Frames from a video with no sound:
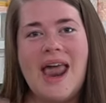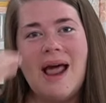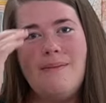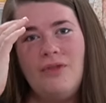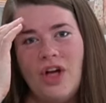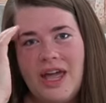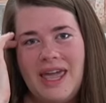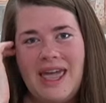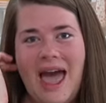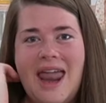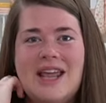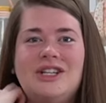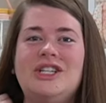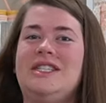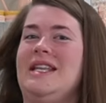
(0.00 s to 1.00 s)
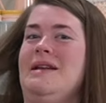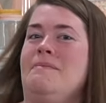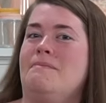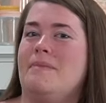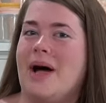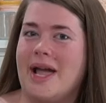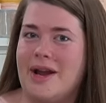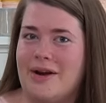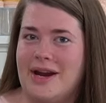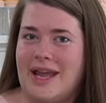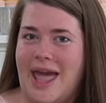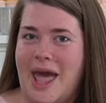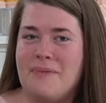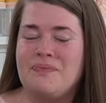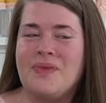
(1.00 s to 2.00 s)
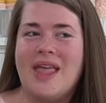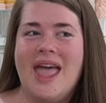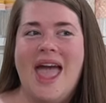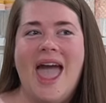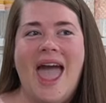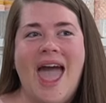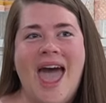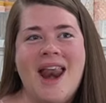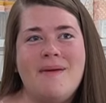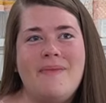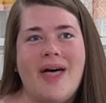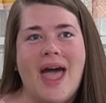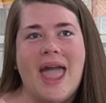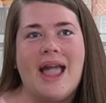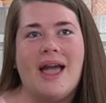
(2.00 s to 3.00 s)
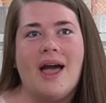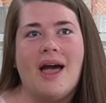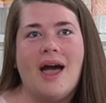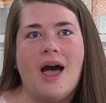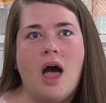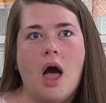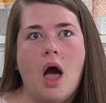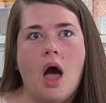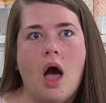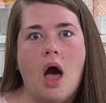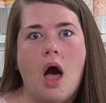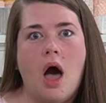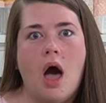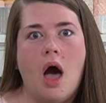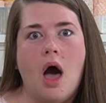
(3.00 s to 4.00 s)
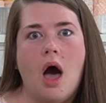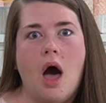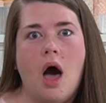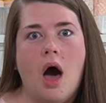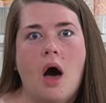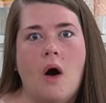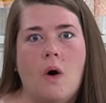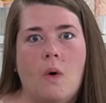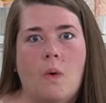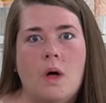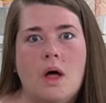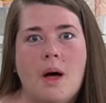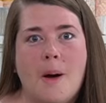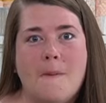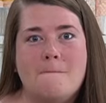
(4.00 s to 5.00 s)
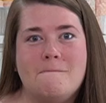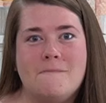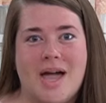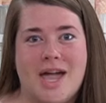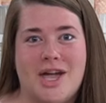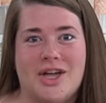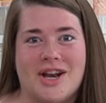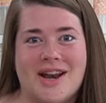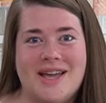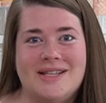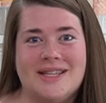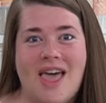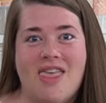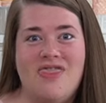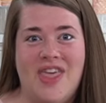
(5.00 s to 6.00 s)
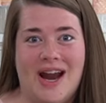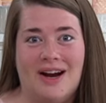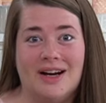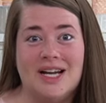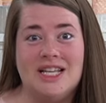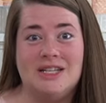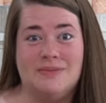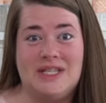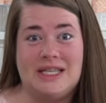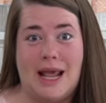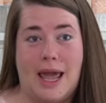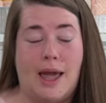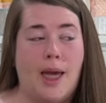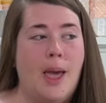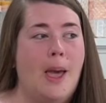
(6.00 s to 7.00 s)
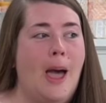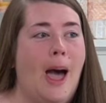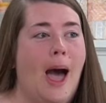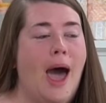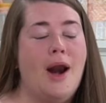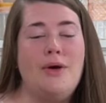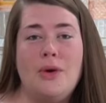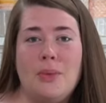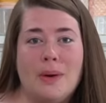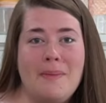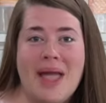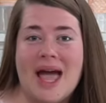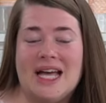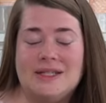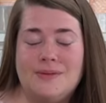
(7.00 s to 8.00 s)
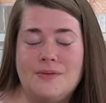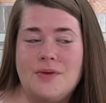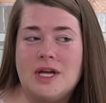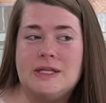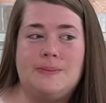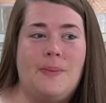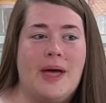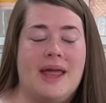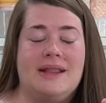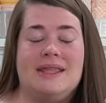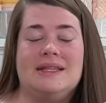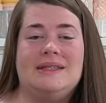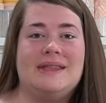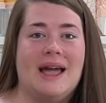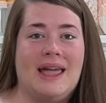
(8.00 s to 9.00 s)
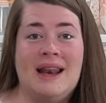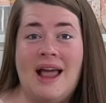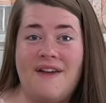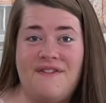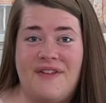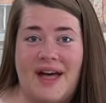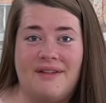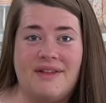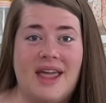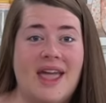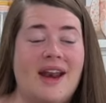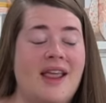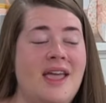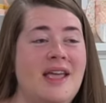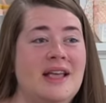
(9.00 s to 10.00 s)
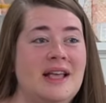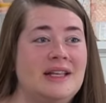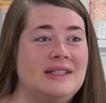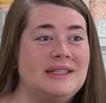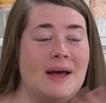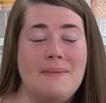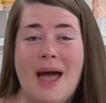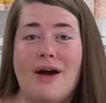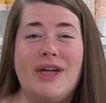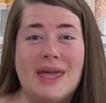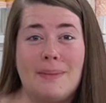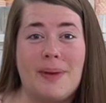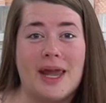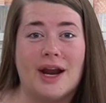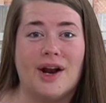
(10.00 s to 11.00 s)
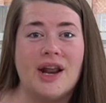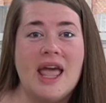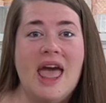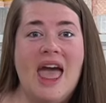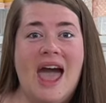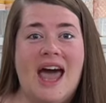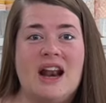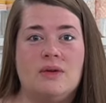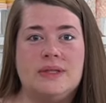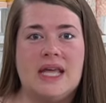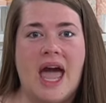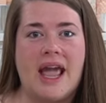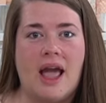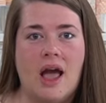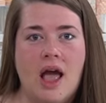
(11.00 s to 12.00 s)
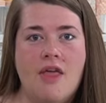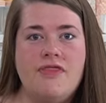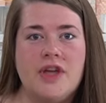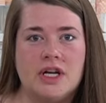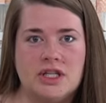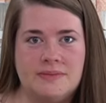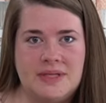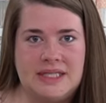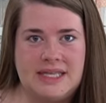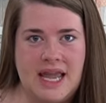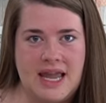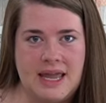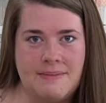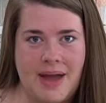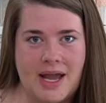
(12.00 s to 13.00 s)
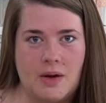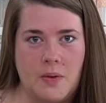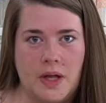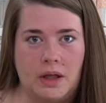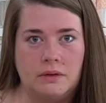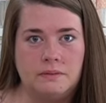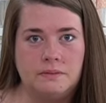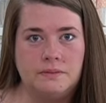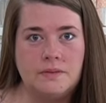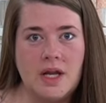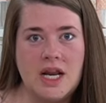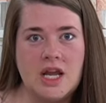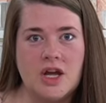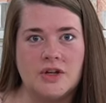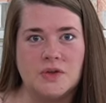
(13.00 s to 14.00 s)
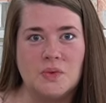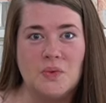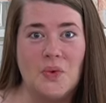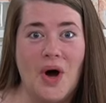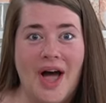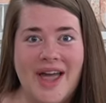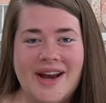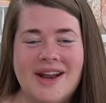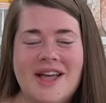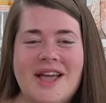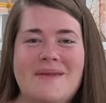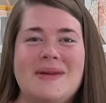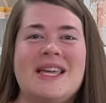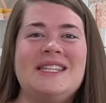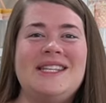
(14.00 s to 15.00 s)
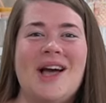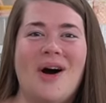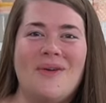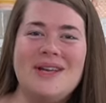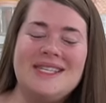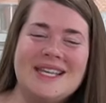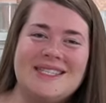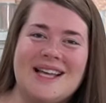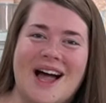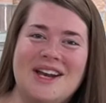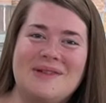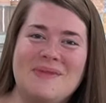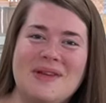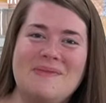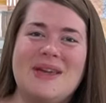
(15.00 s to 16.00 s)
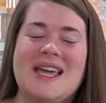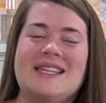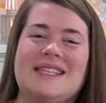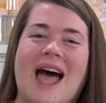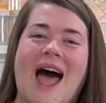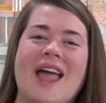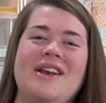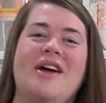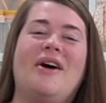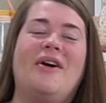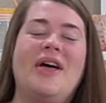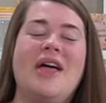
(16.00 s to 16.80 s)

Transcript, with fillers: and I'm looking at it, just admiring it. And I'm like, oh my goodness, there is a mistake. I don't know where my husband was, but the second I found it, somehow he appeared. And I was like, there's a mistake in my quilt. And he goes, what? Because he always gets on to me because I know,